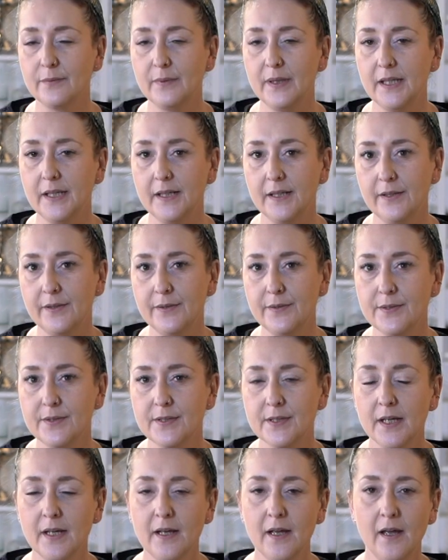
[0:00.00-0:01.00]
we
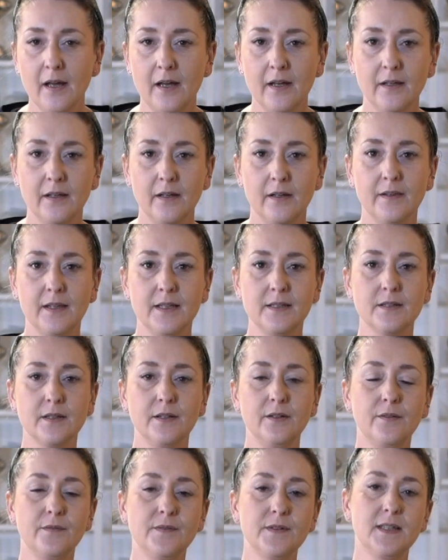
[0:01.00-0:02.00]
use. This
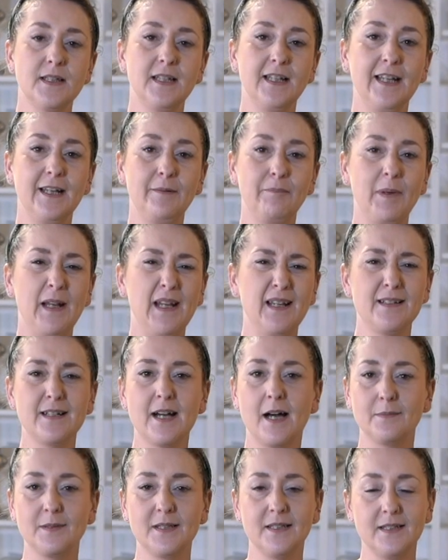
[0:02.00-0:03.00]
can obviously be
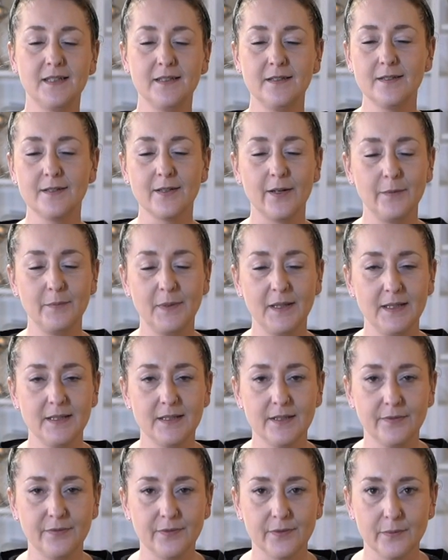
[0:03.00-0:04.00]
adapted in so many
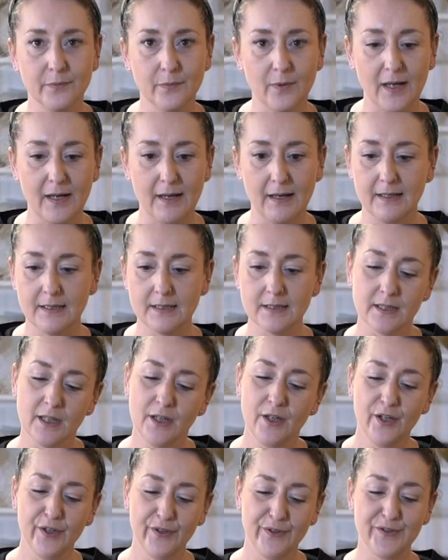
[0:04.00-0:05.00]
different ways.
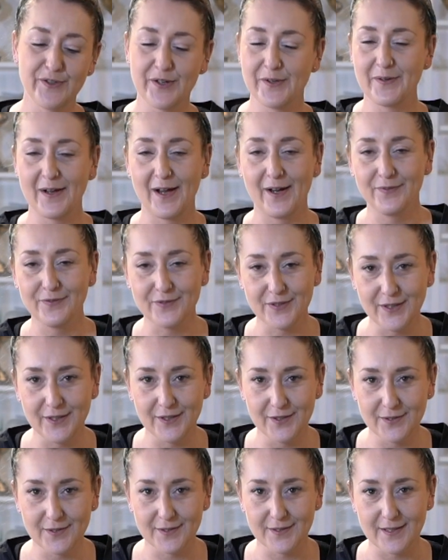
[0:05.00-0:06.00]
You don't have to
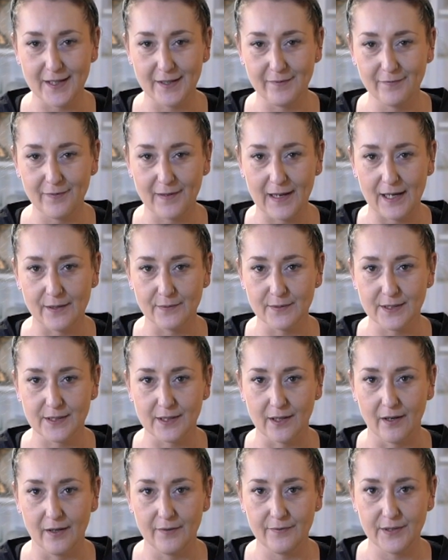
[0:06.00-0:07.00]
use the same flowers
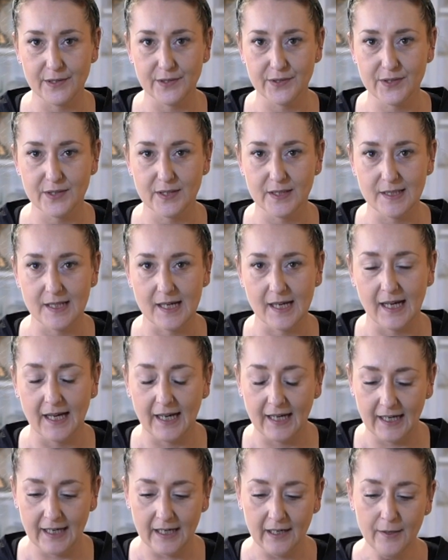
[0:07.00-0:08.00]
that I've used
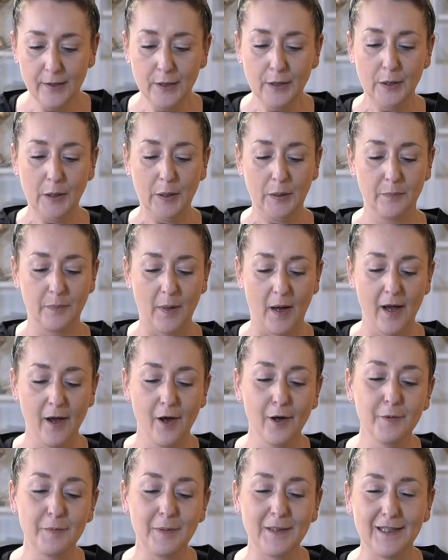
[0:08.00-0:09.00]
today, but I
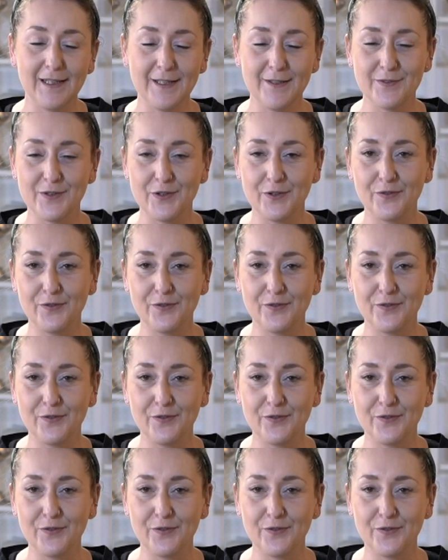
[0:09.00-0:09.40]
hope it leaves you